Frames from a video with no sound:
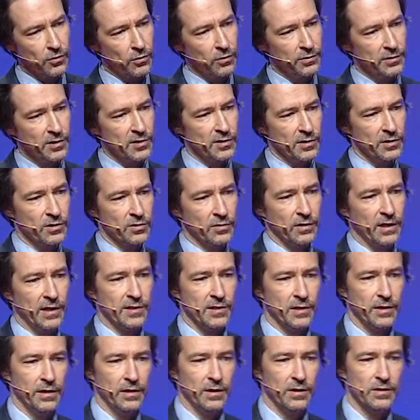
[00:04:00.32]
called
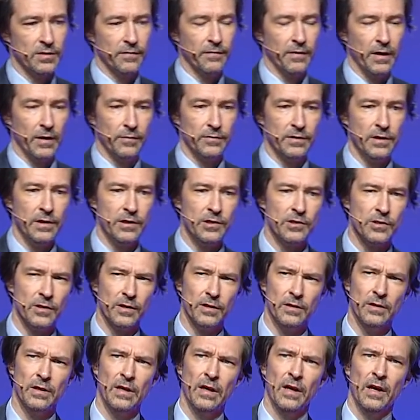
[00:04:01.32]
Decentralized Identity
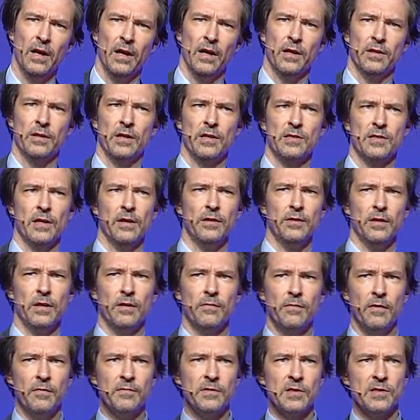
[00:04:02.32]
Foundation. There's, I think,
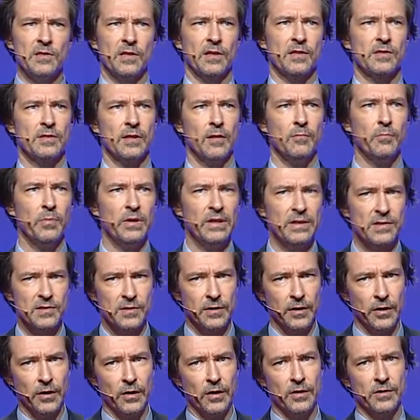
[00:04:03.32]
56 companies
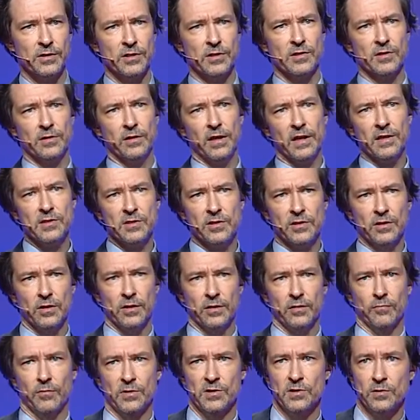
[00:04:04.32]
there. Just last
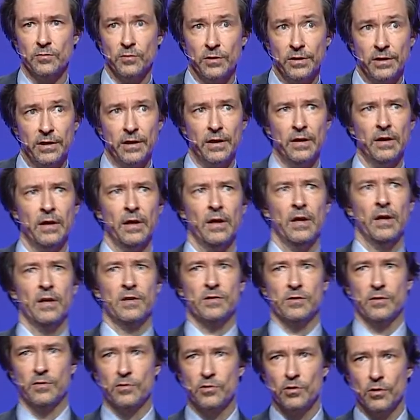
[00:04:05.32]
year, there was 20.
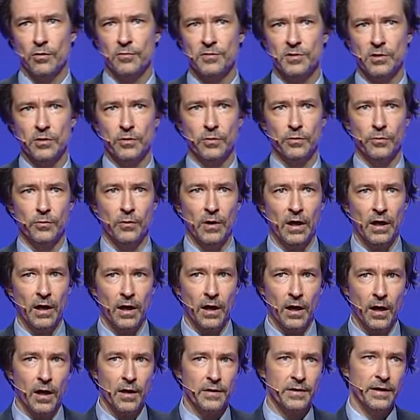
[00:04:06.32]
So it shows you
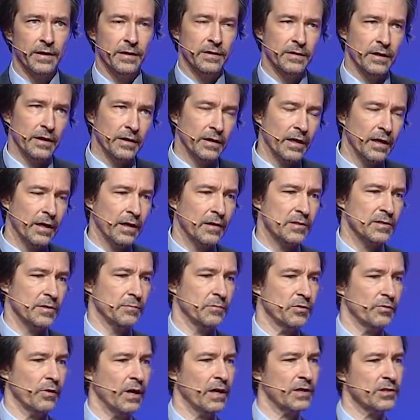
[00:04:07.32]
they're getting
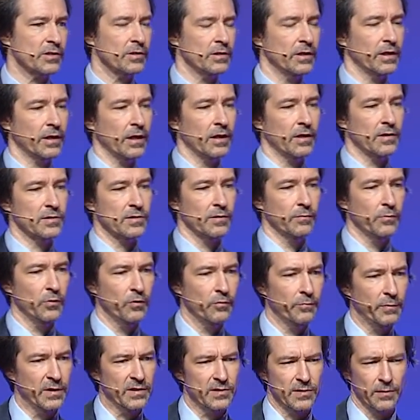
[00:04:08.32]
some traction, they're getting some
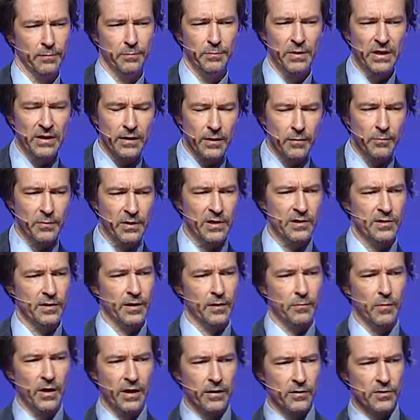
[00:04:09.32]
movement, some big companies
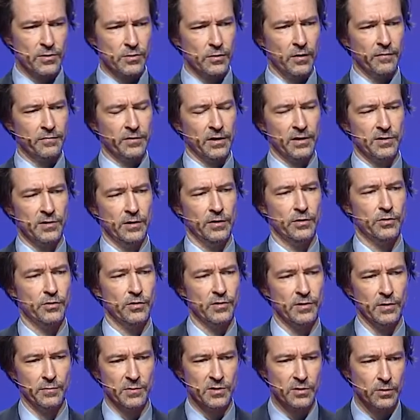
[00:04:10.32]
like Microsoft, Accenture,
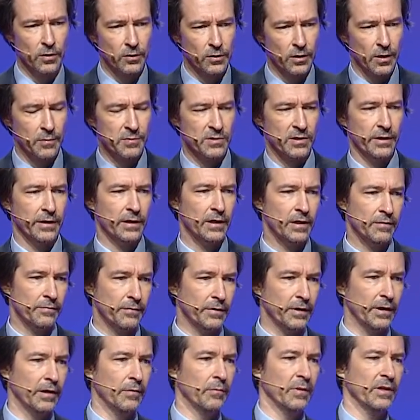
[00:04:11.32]
some startups like
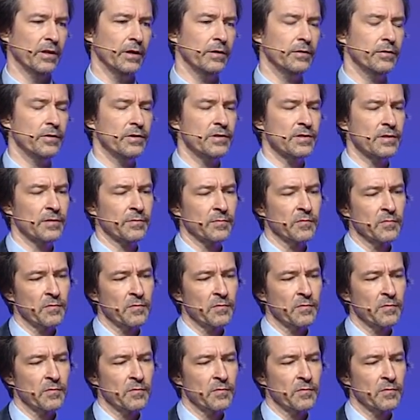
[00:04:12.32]
Aetherium and others.